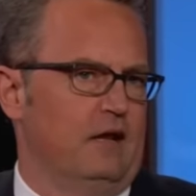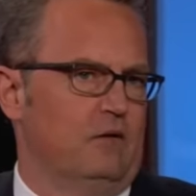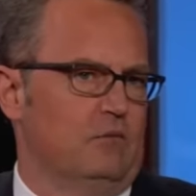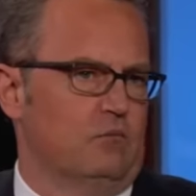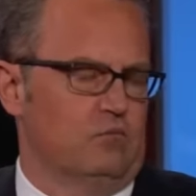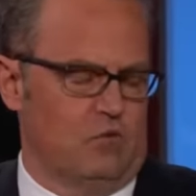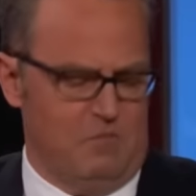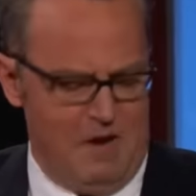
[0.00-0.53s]

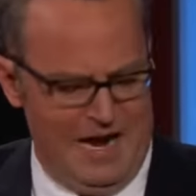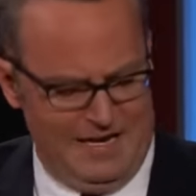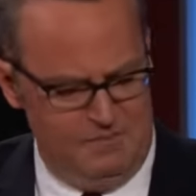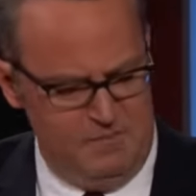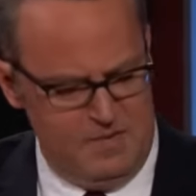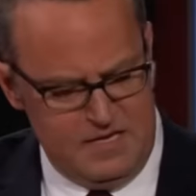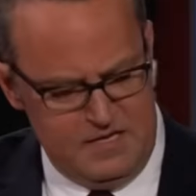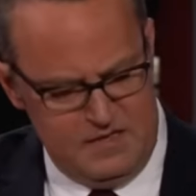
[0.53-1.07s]
is he
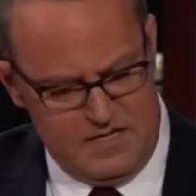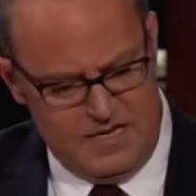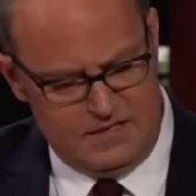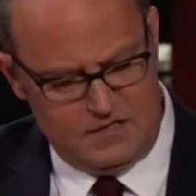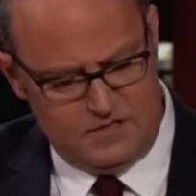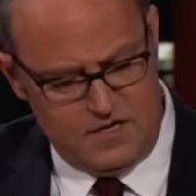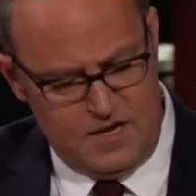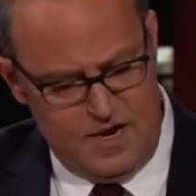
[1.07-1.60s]
wasn't a
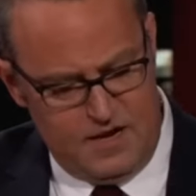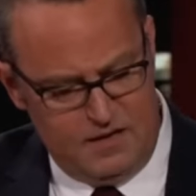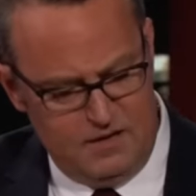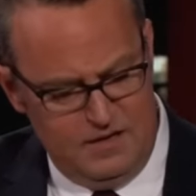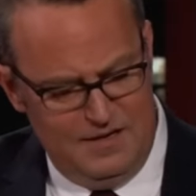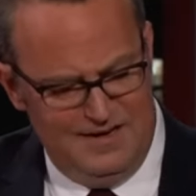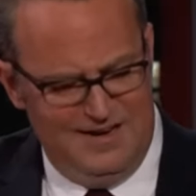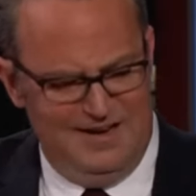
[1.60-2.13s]
finger
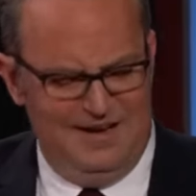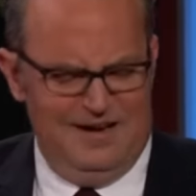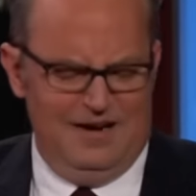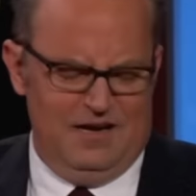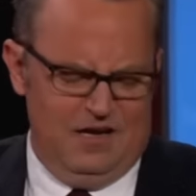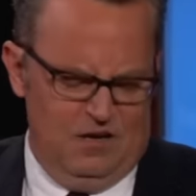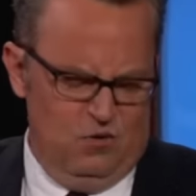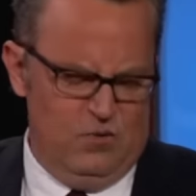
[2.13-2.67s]
pointer. He
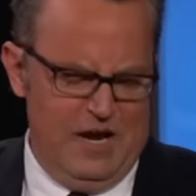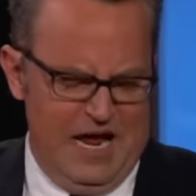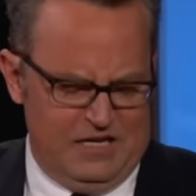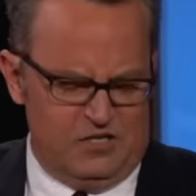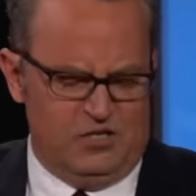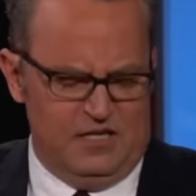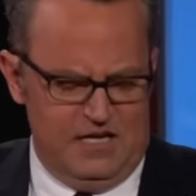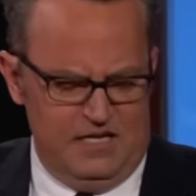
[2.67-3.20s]
didn't
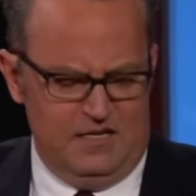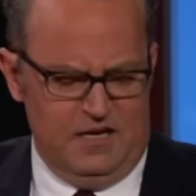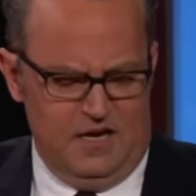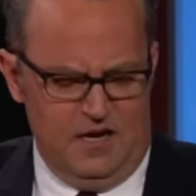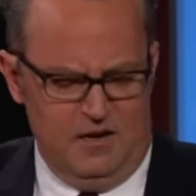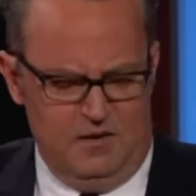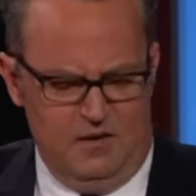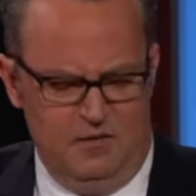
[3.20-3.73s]
blame
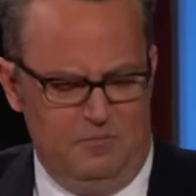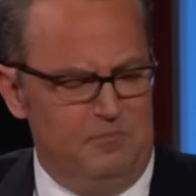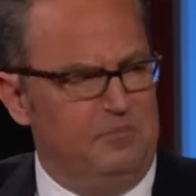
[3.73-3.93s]
others